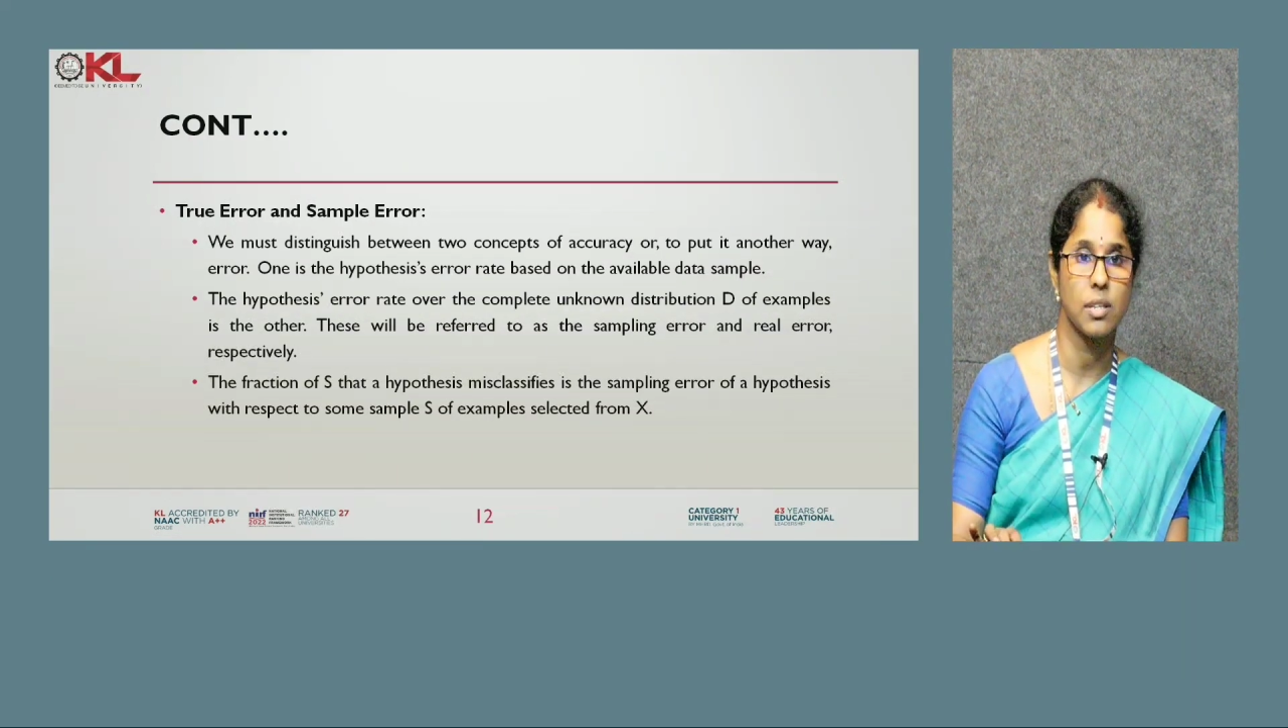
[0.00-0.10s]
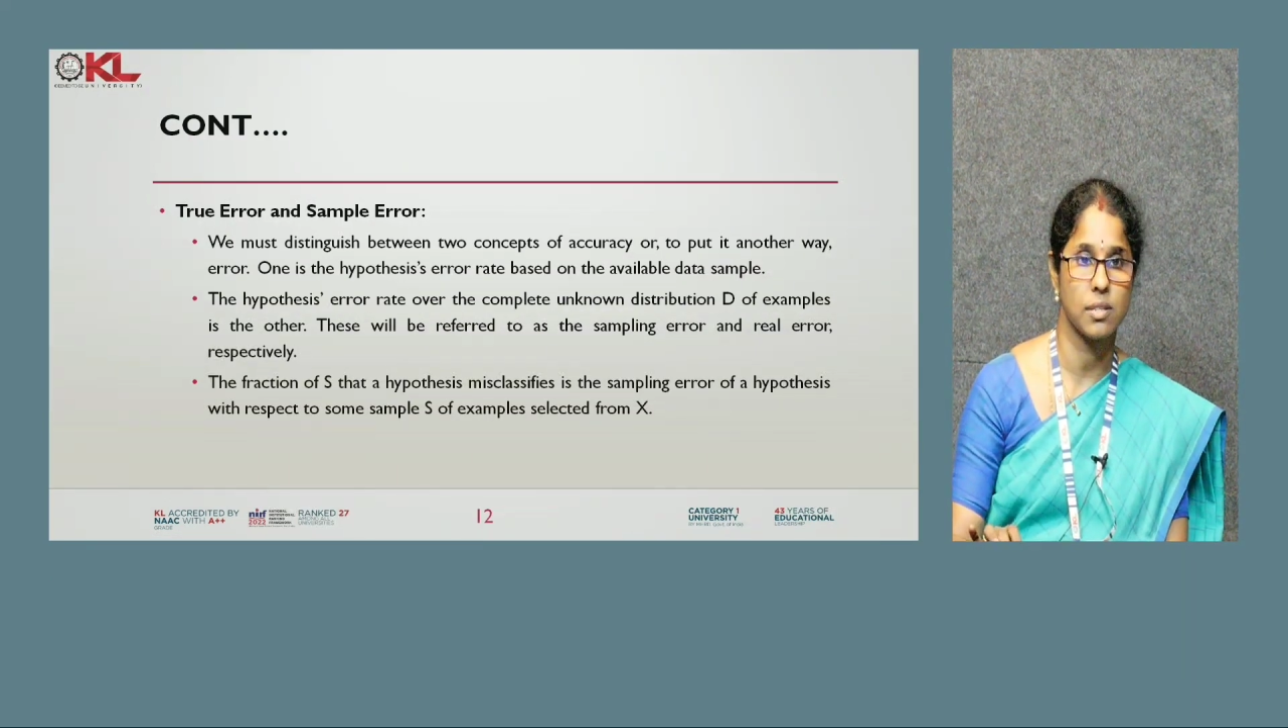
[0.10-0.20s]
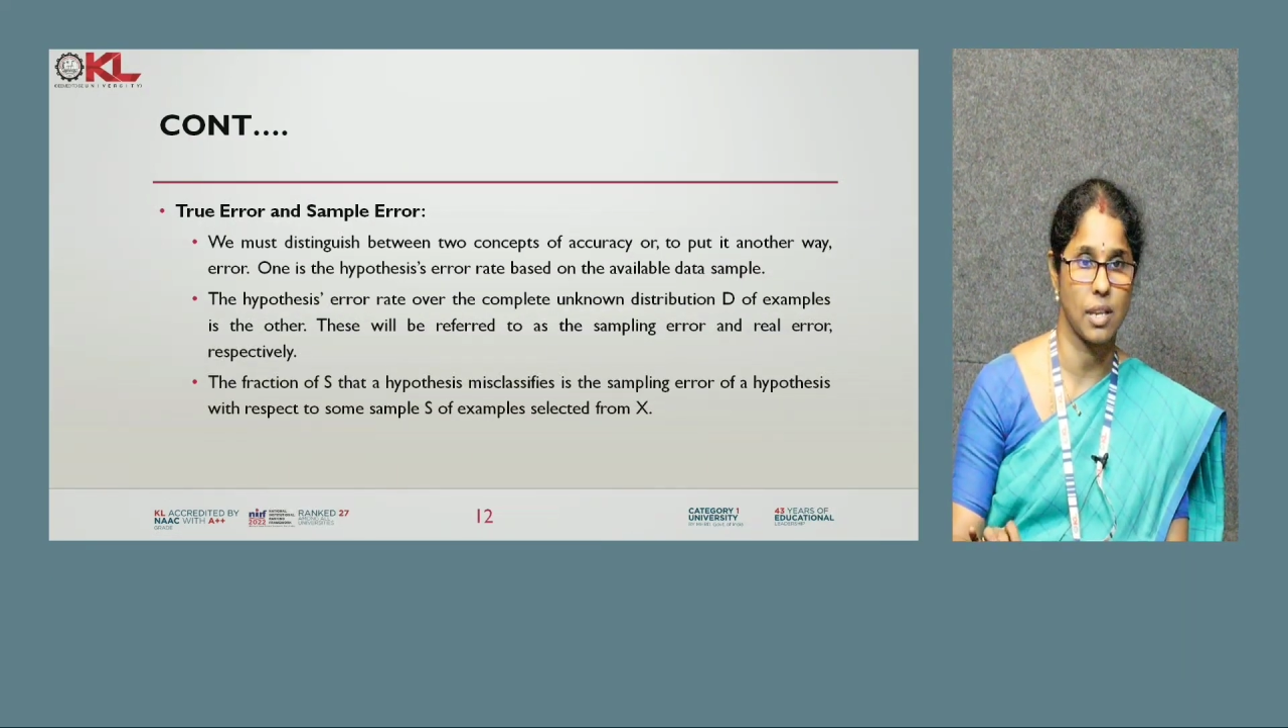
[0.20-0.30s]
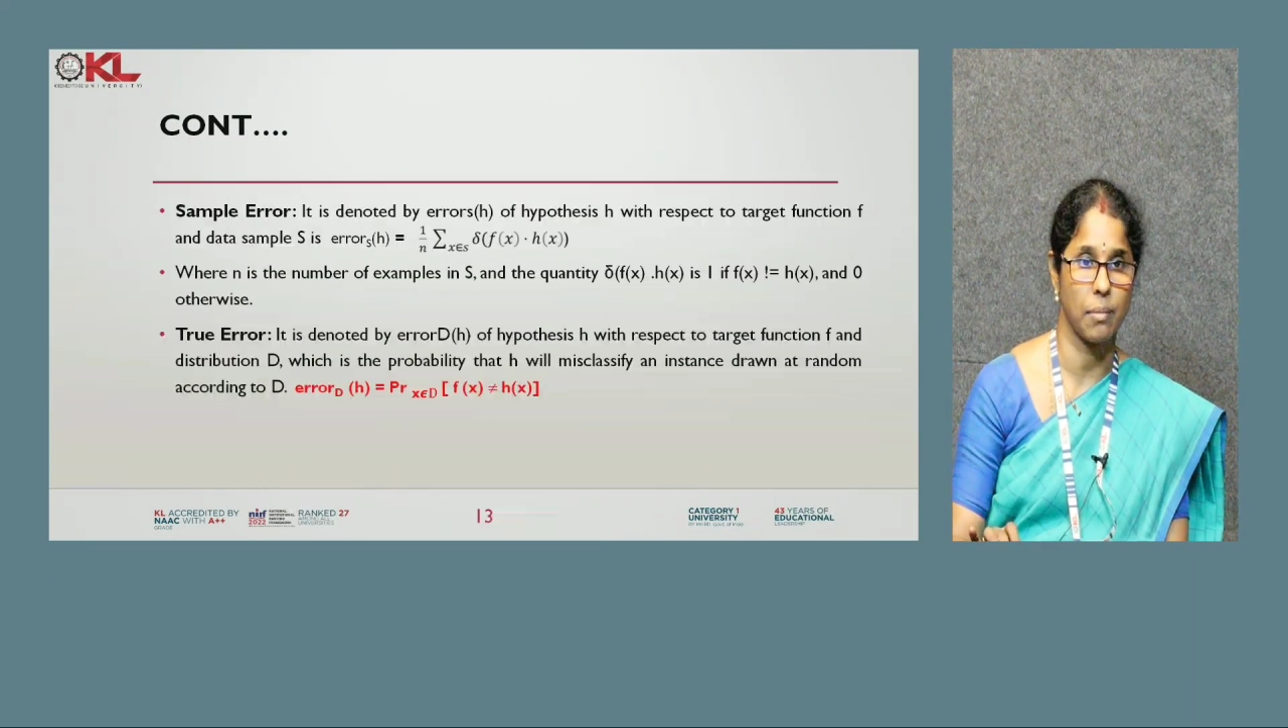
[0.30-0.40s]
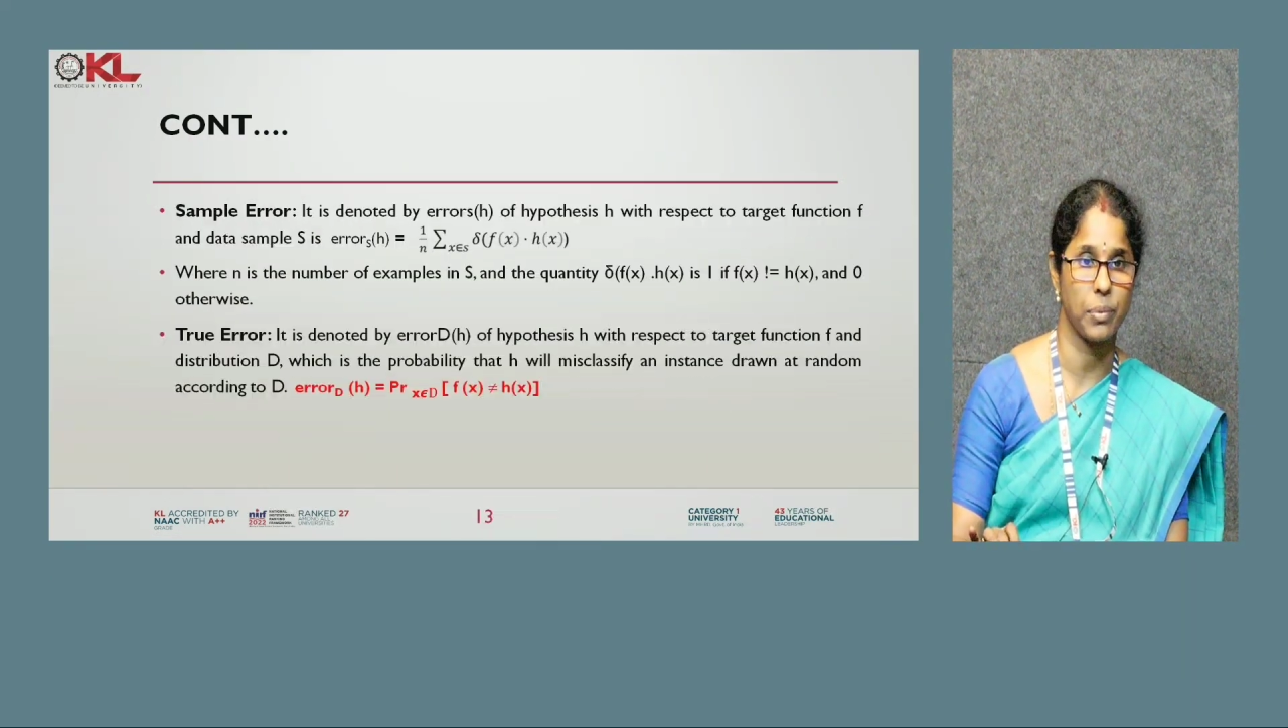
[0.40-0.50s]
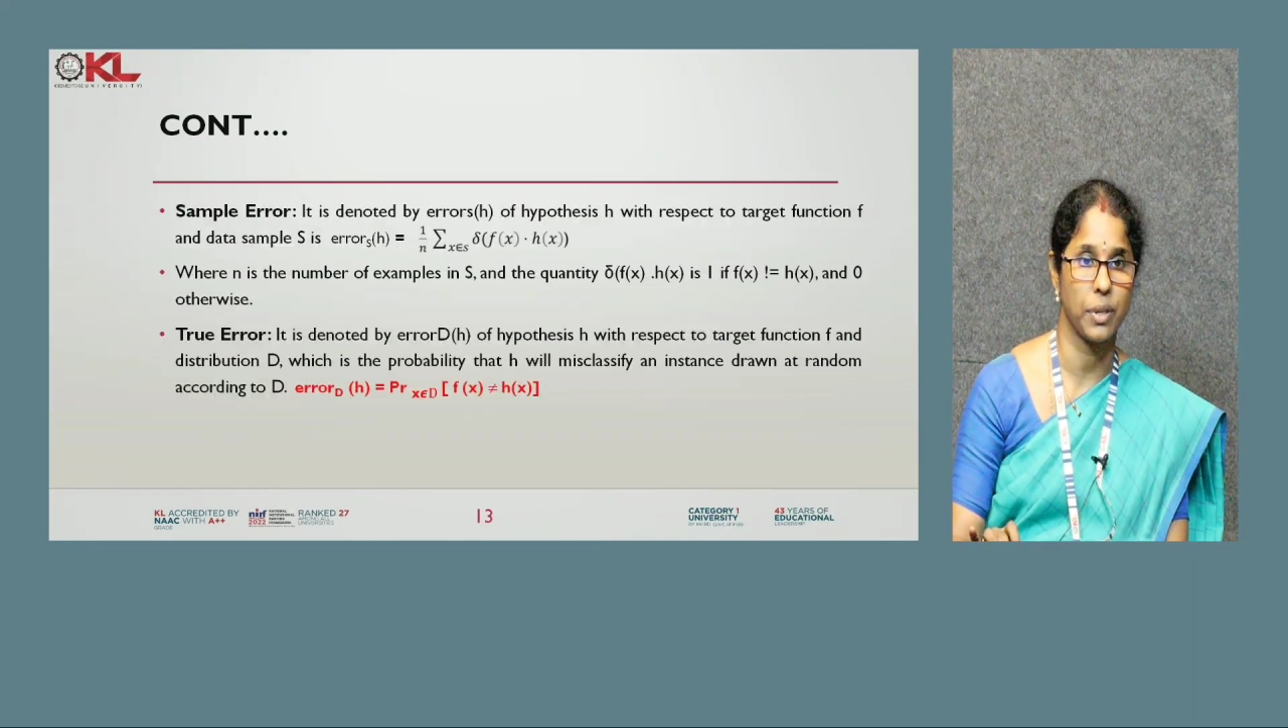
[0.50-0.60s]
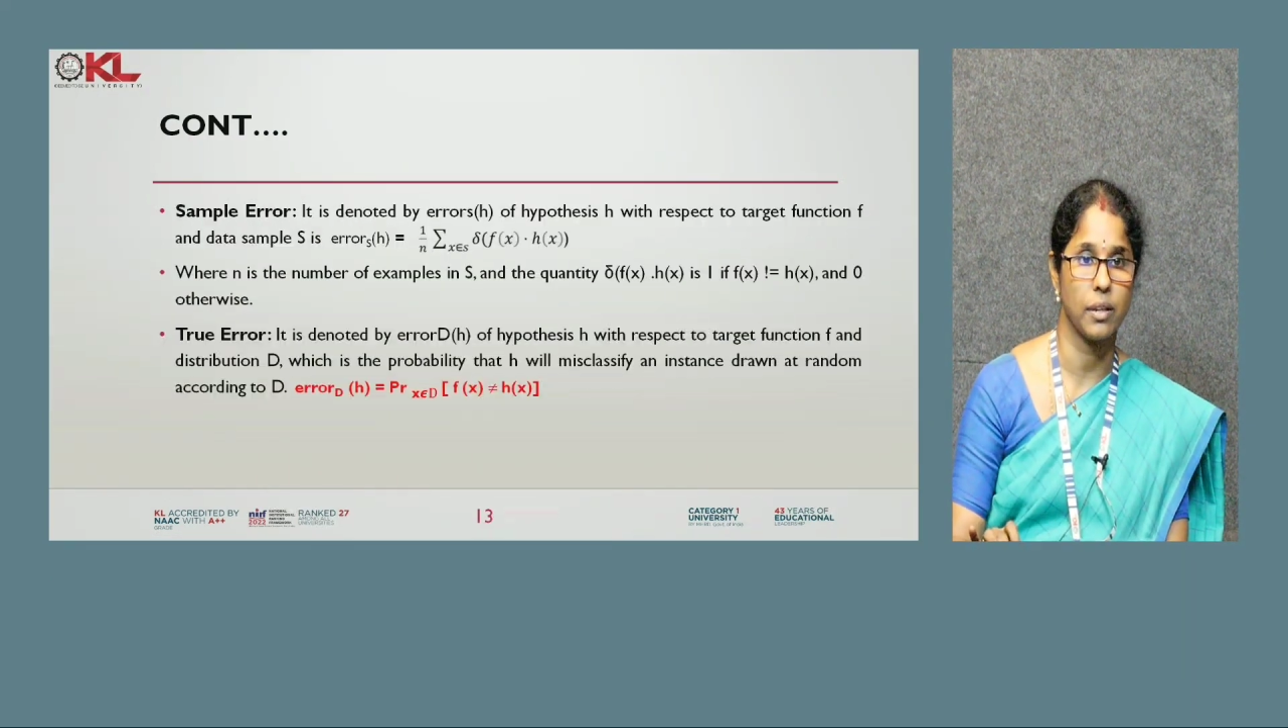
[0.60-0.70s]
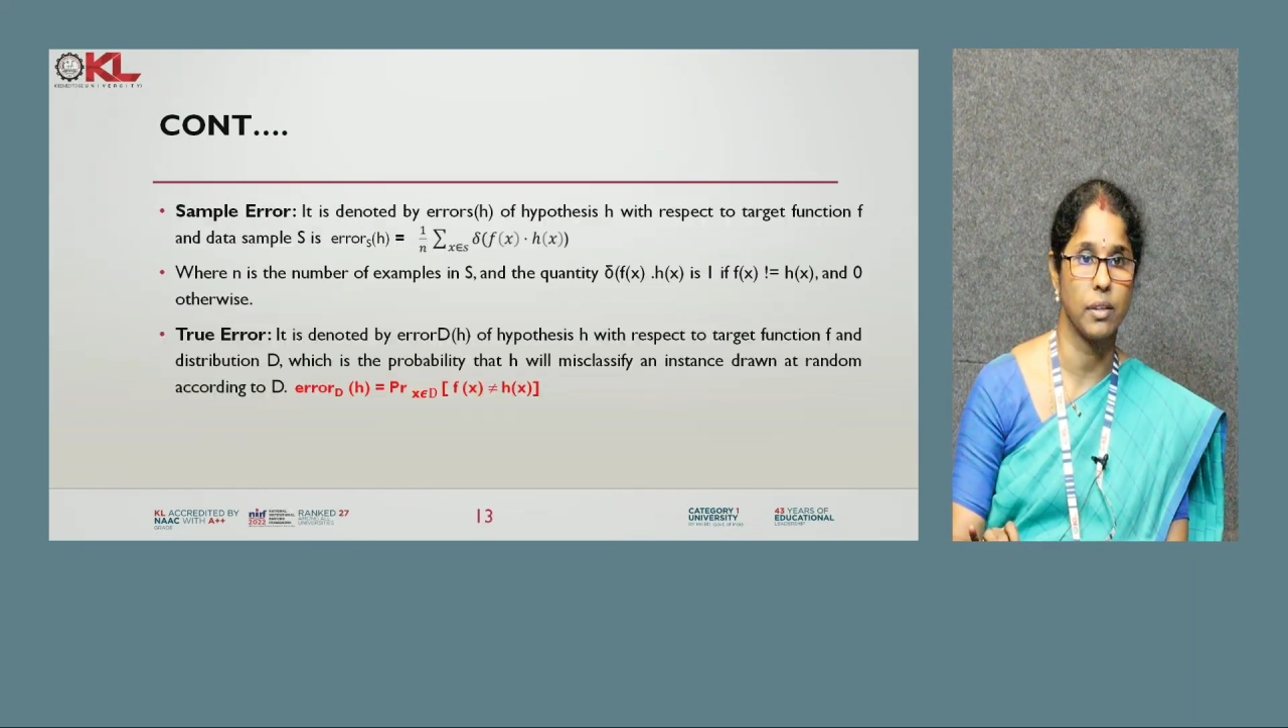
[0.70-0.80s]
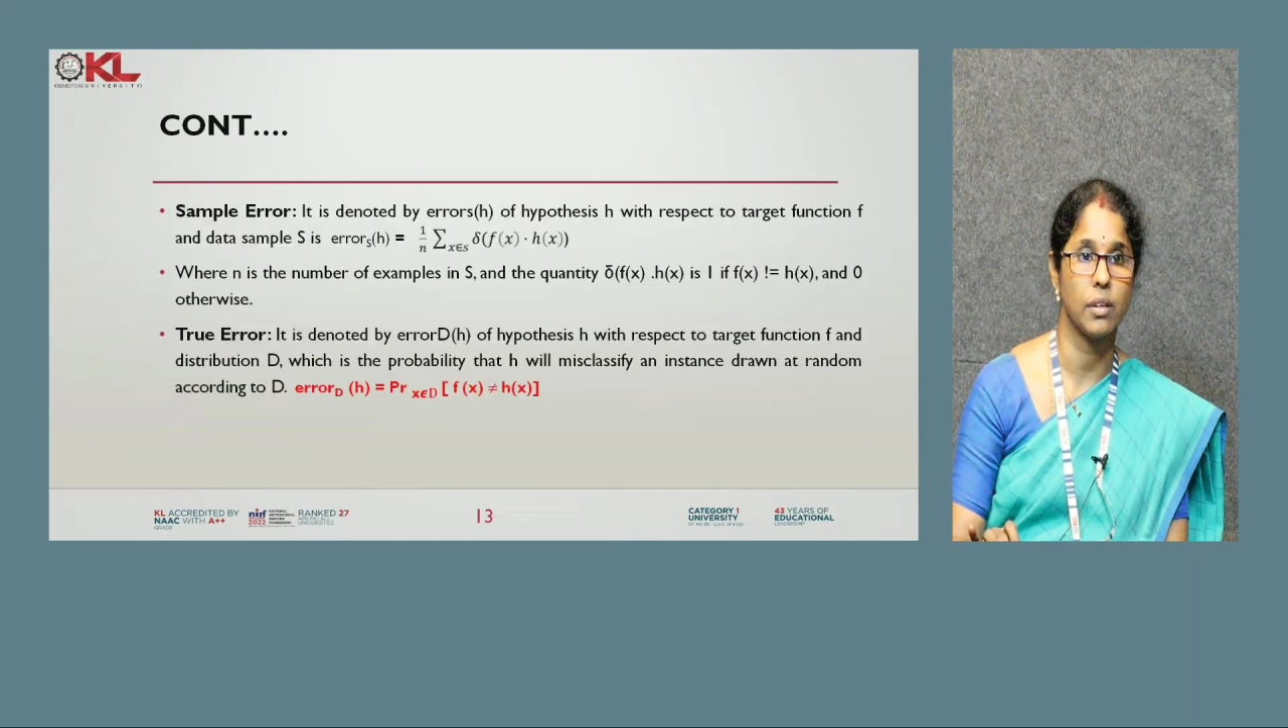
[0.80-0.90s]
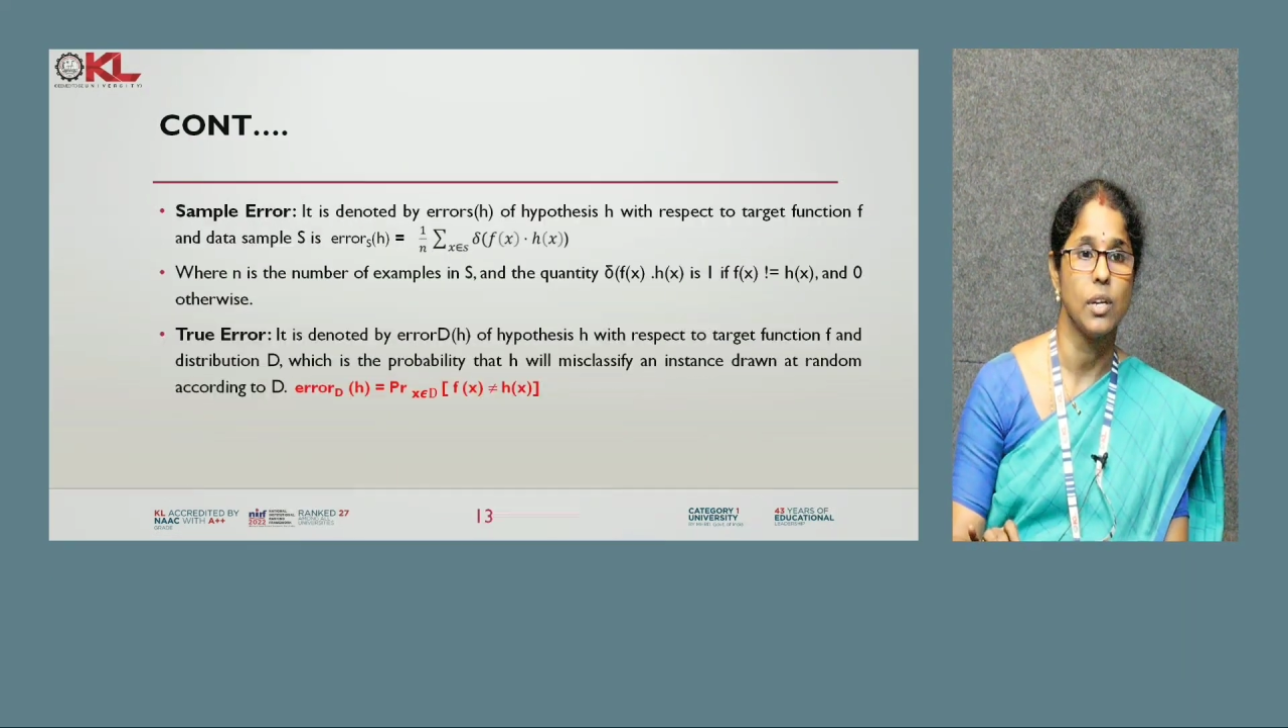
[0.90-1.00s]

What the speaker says: sample error?